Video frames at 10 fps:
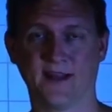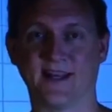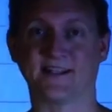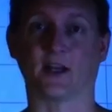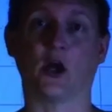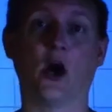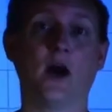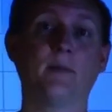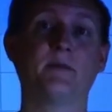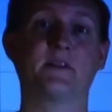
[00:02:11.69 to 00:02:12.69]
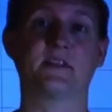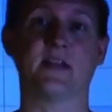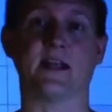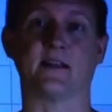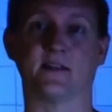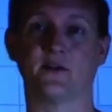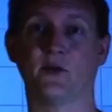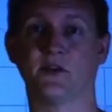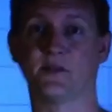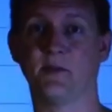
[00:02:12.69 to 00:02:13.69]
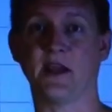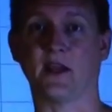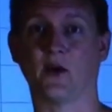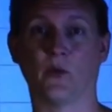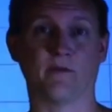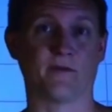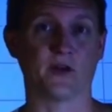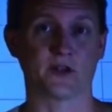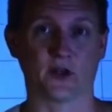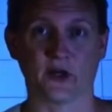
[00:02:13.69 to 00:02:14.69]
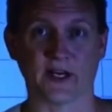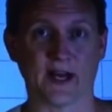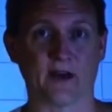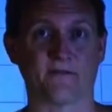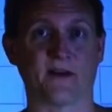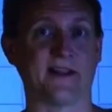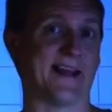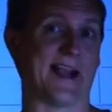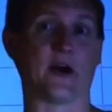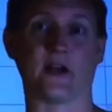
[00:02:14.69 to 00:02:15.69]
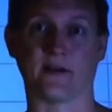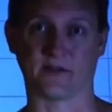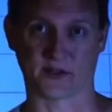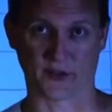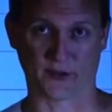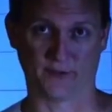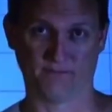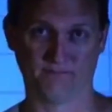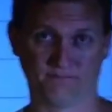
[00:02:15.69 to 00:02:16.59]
That's a common mistake that students make when first learning how to find the area of a circle.